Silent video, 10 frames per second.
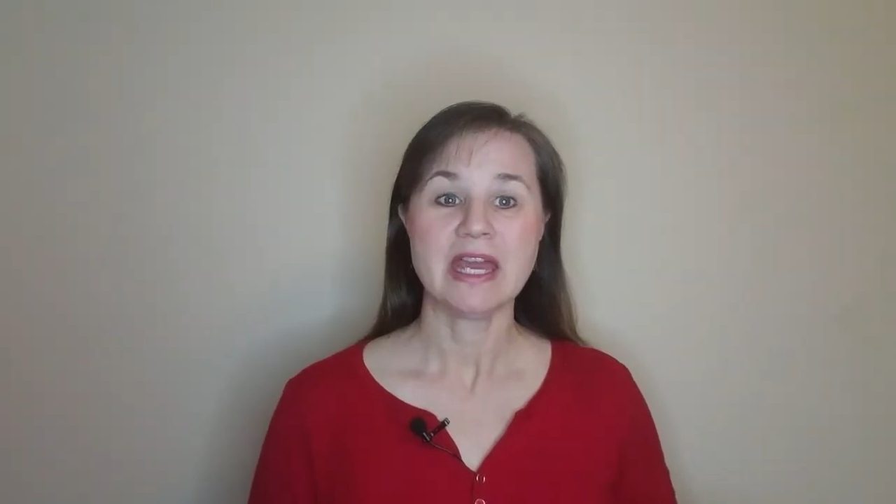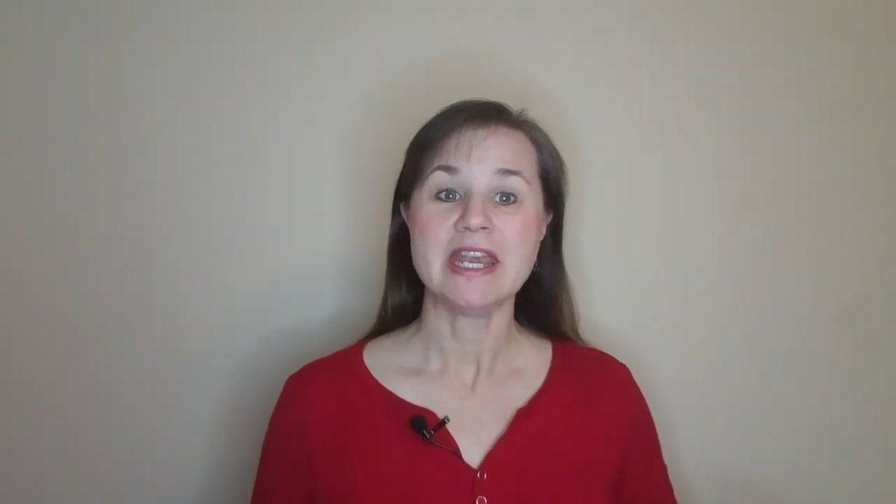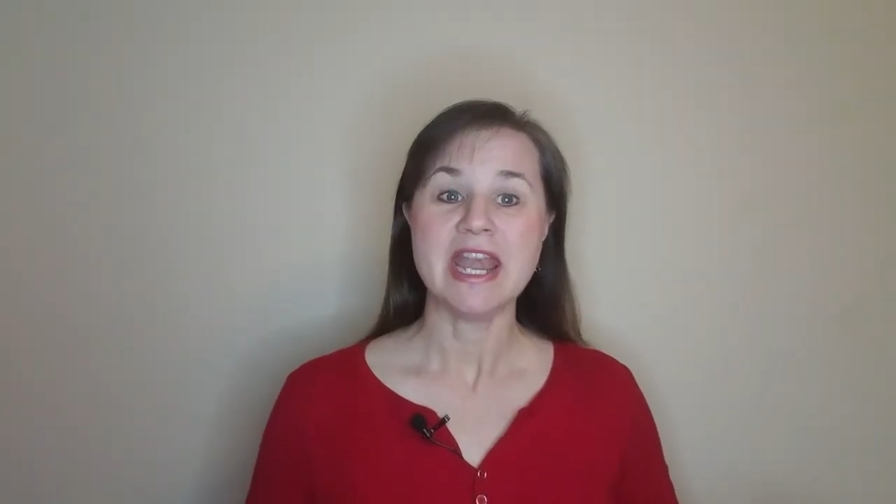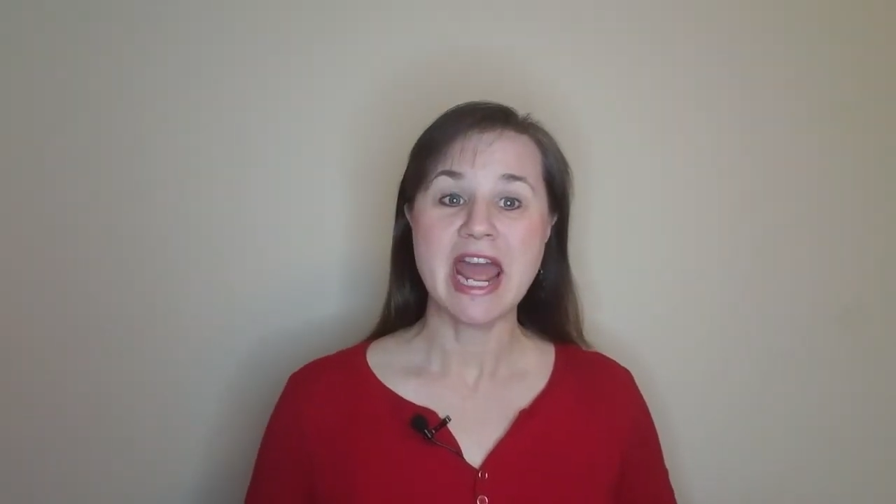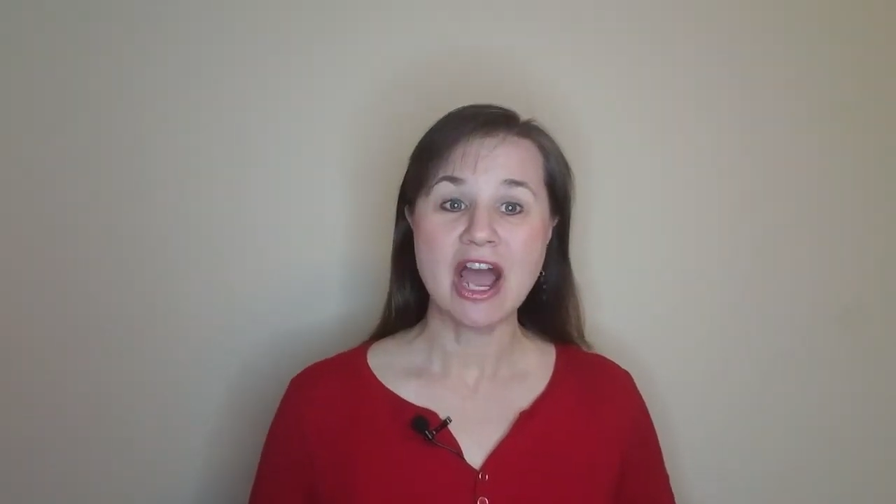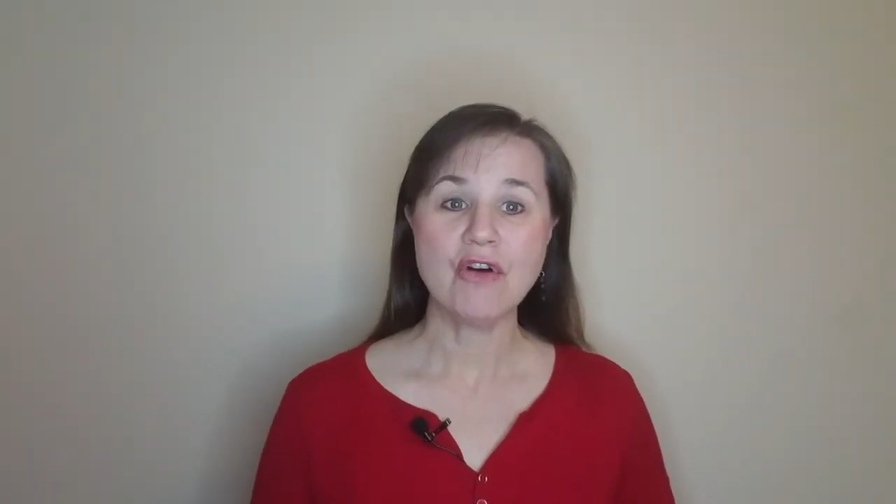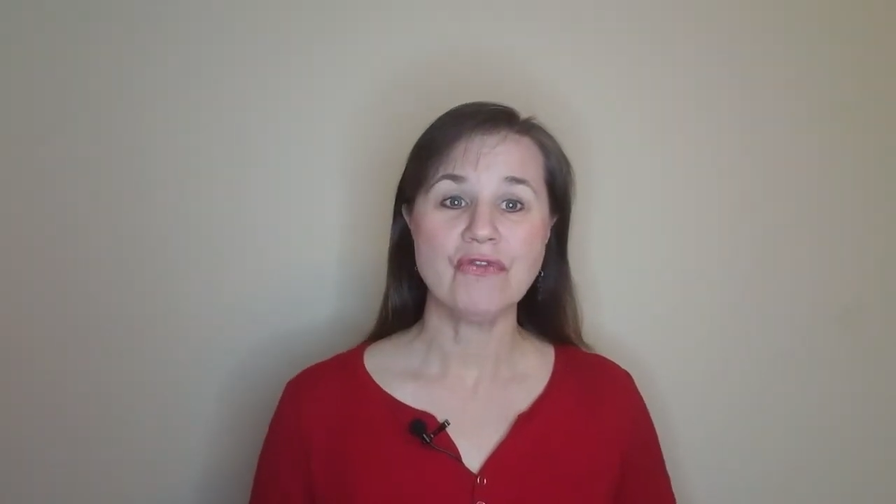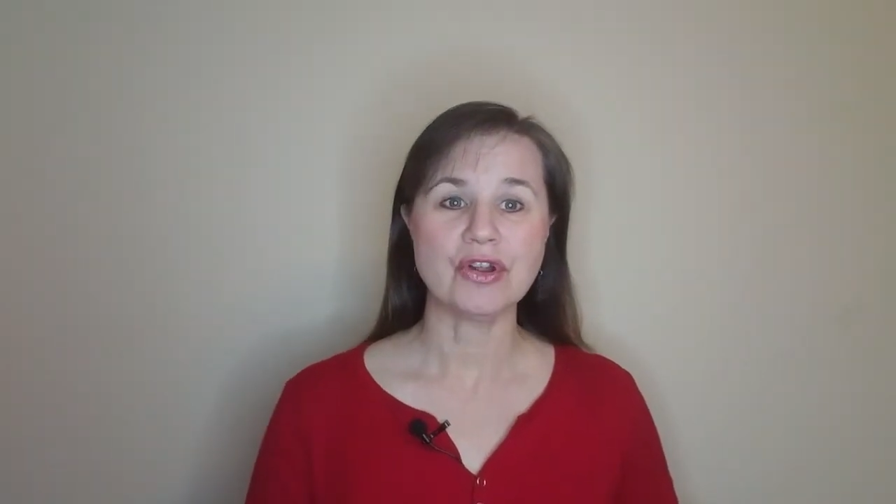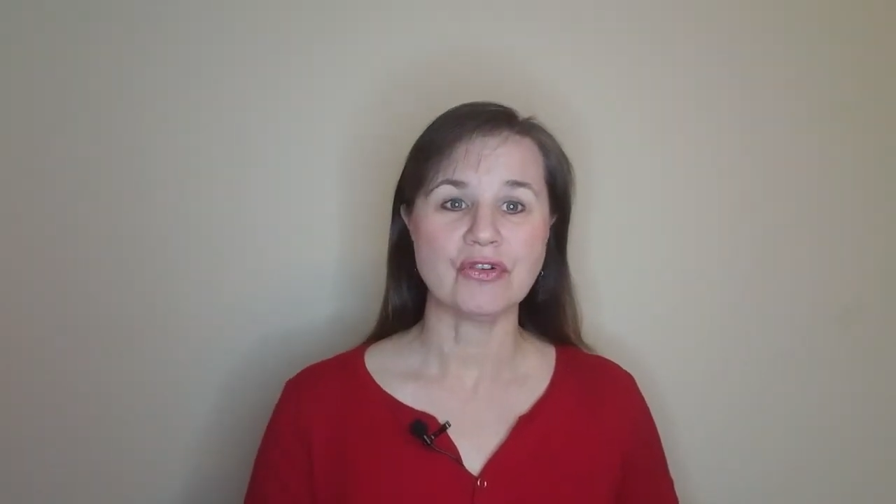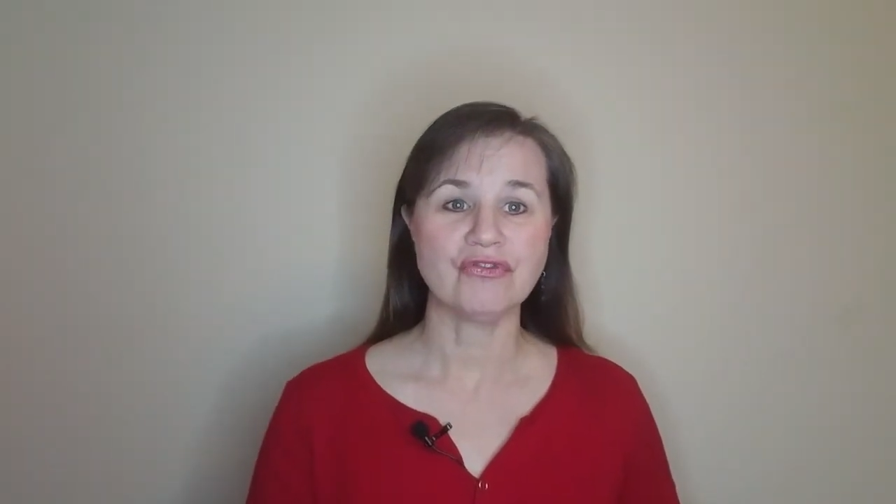Now
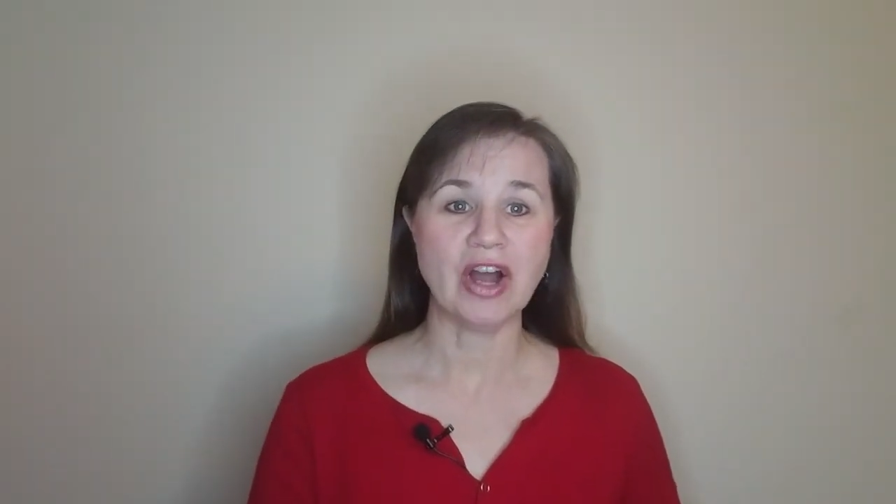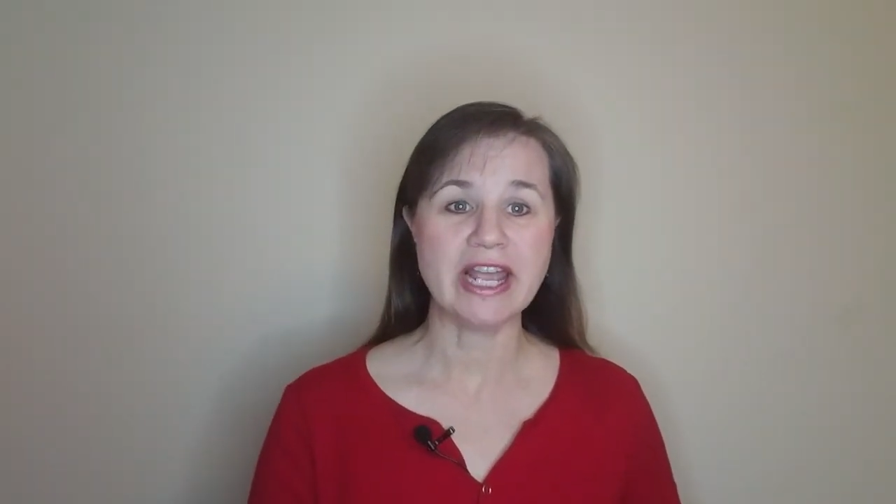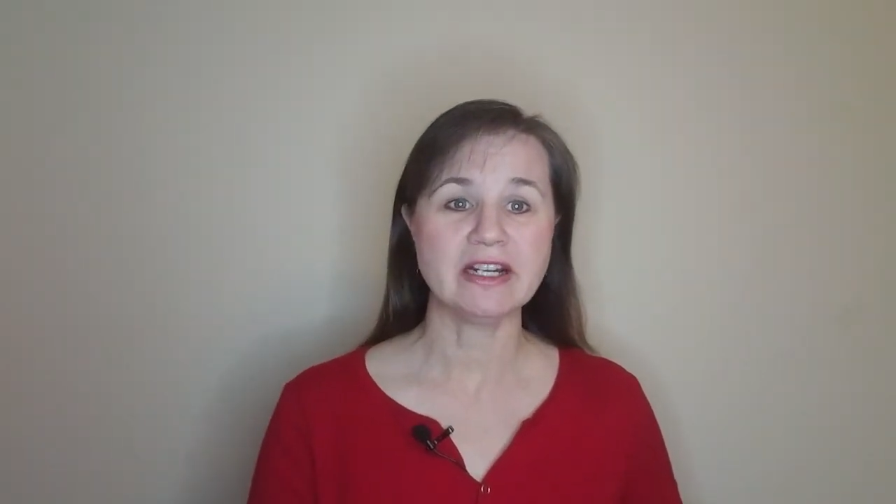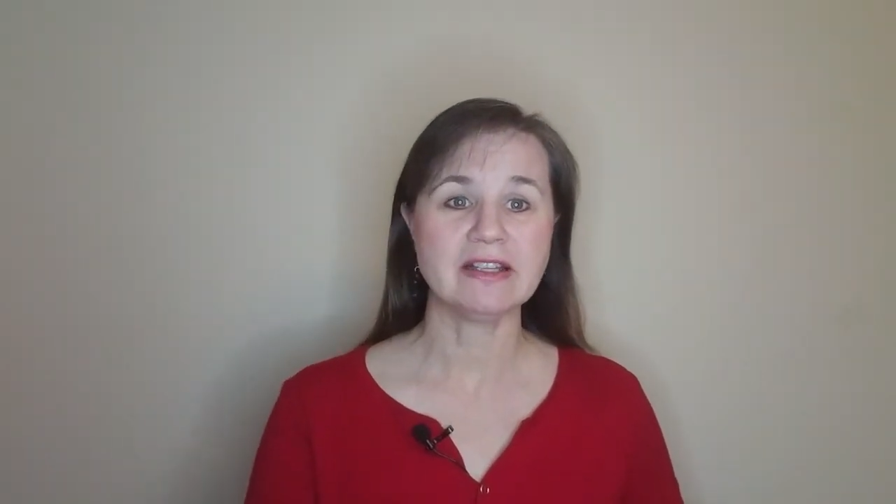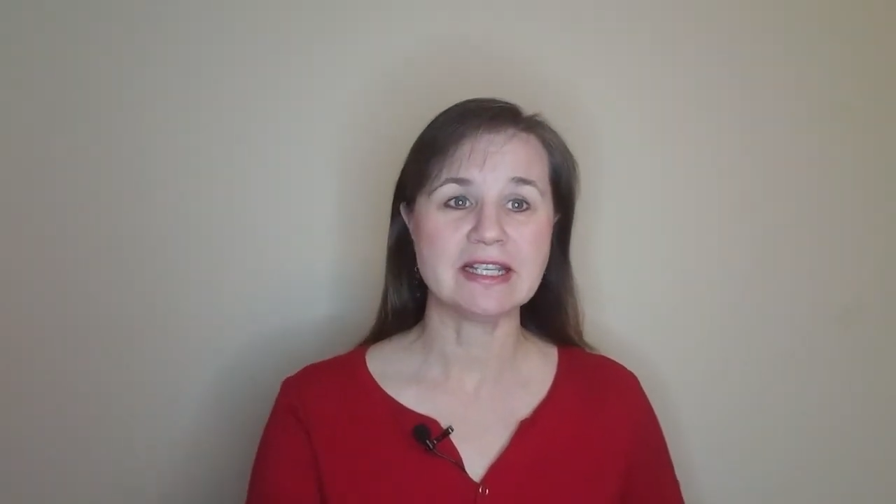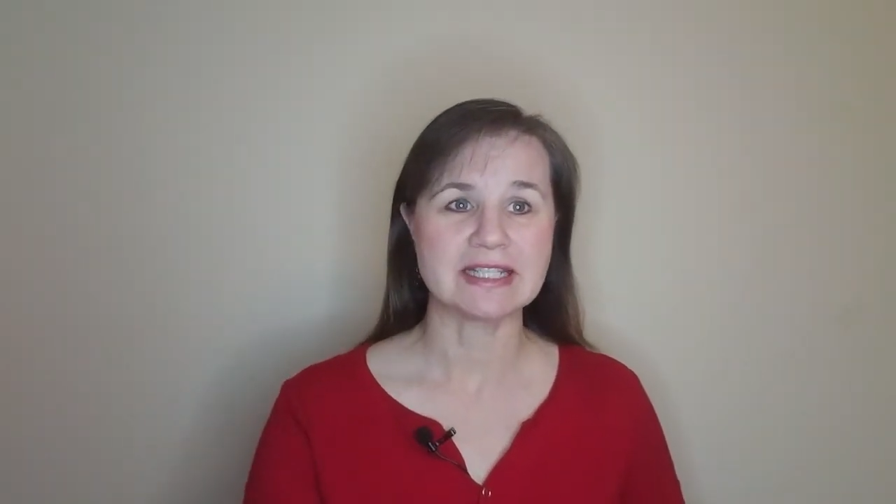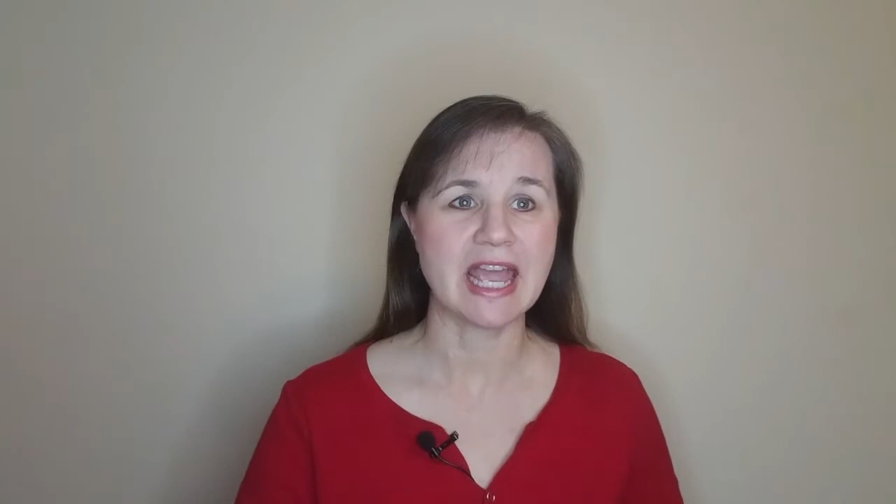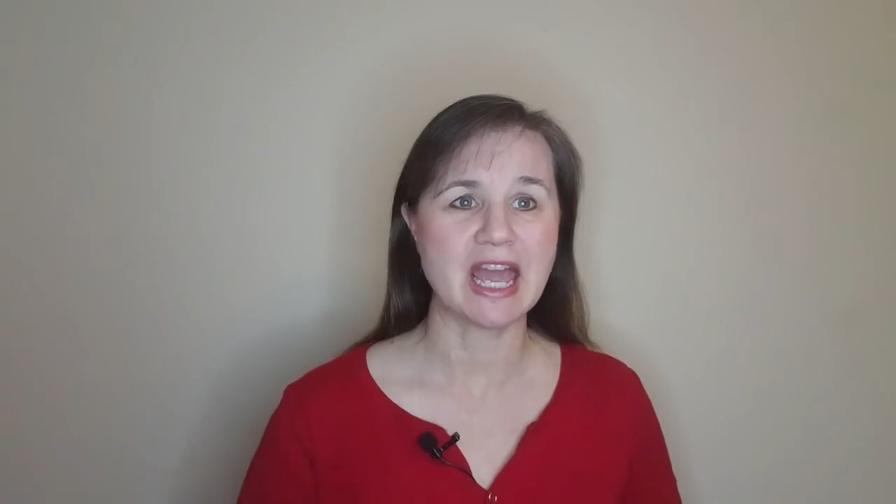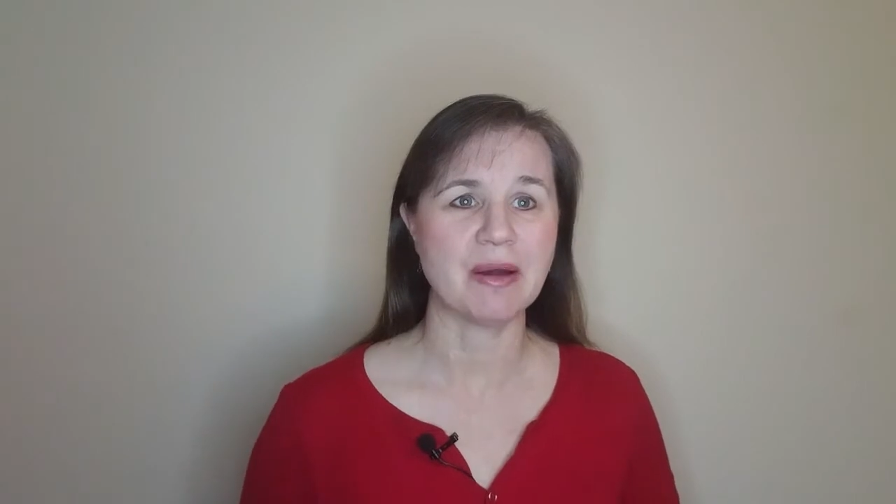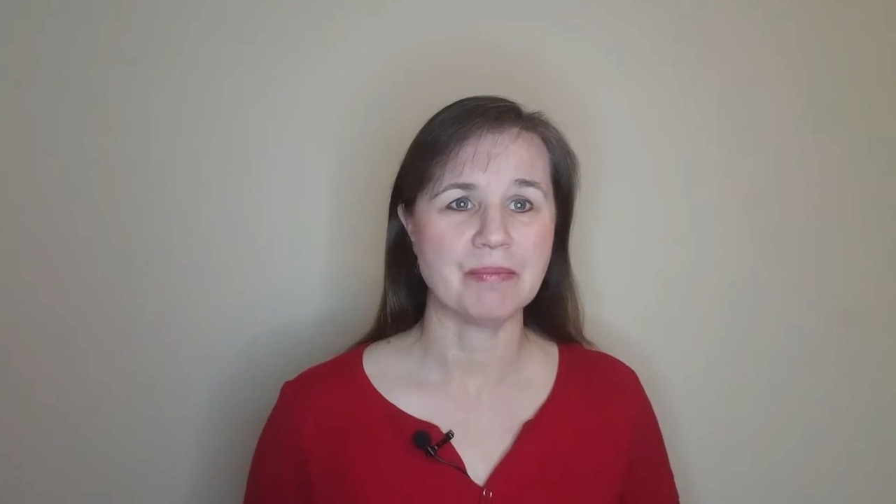for your final
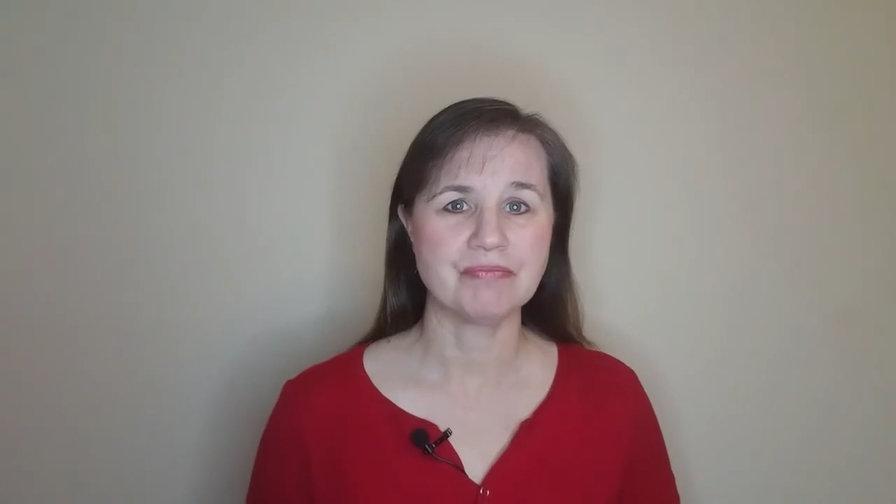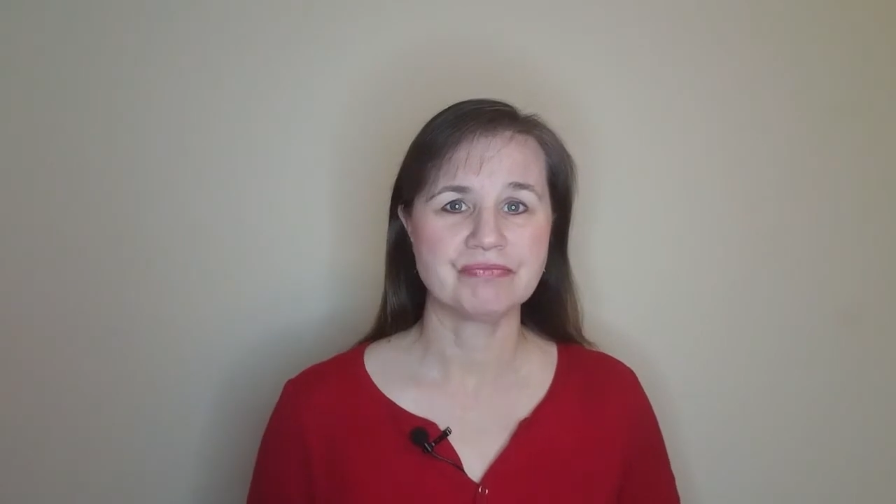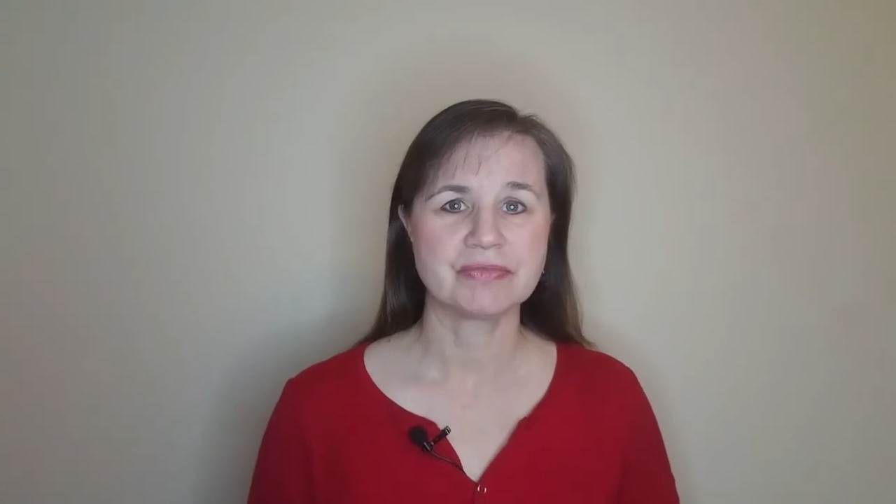exam.